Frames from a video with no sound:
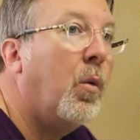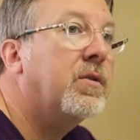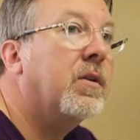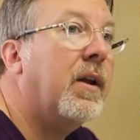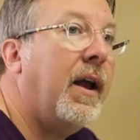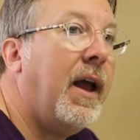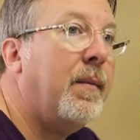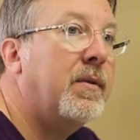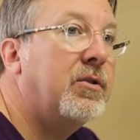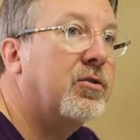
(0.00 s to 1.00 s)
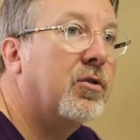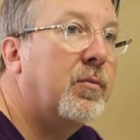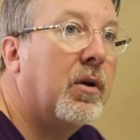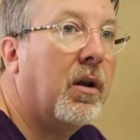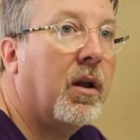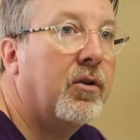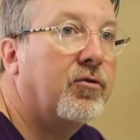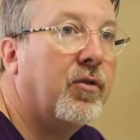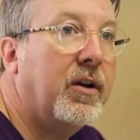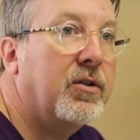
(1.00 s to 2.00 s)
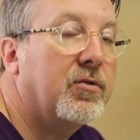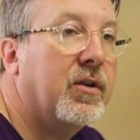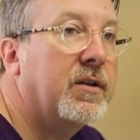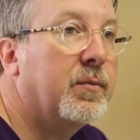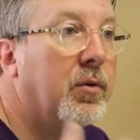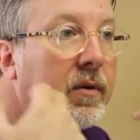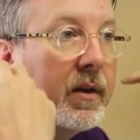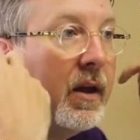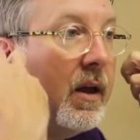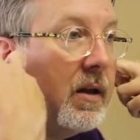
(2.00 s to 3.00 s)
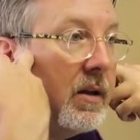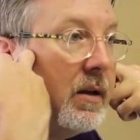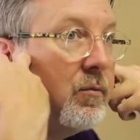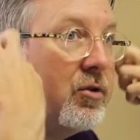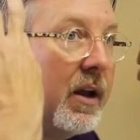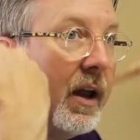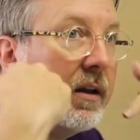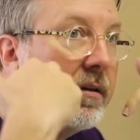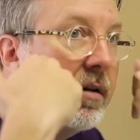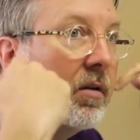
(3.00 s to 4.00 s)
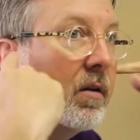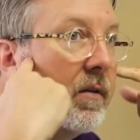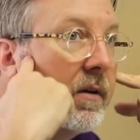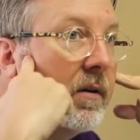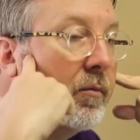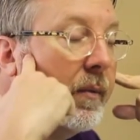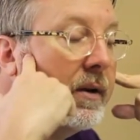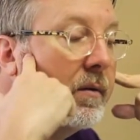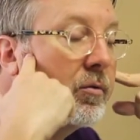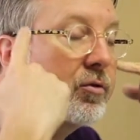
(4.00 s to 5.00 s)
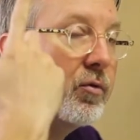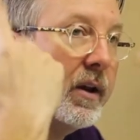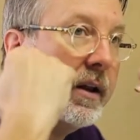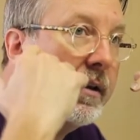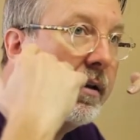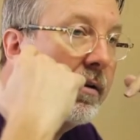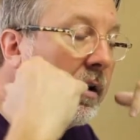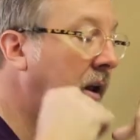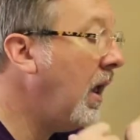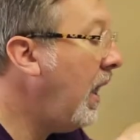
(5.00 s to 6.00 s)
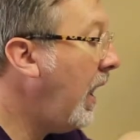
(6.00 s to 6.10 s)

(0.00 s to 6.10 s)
what's going to happen is you're going to put a lot of strain and stress pulling the TMJ anteriorly, the temporomandibular joint anteriorly,